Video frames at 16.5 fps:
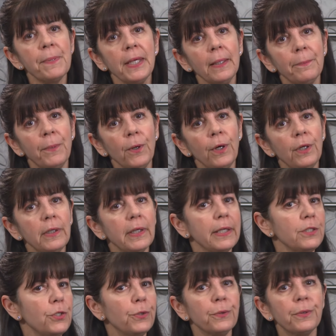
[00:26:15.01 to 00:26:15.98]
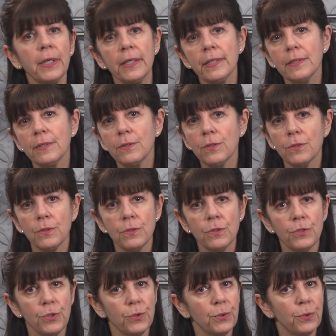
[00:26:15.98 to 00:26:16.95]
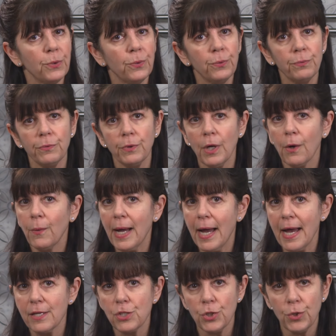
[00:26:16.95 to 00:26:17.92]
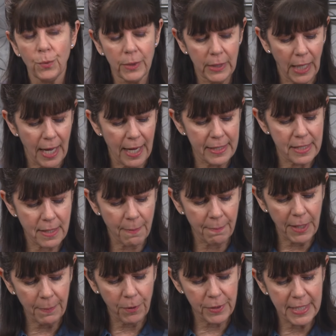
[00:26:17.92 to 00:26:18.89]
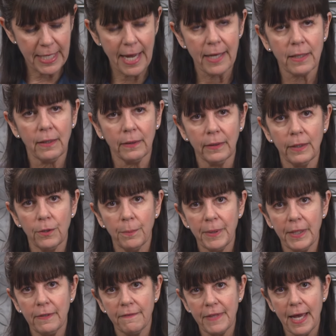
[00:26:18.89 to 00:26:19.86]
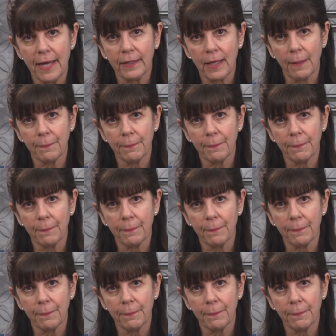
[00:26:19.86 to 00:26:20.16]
people, and you can do, you know, as you would like, some people take a little bit of that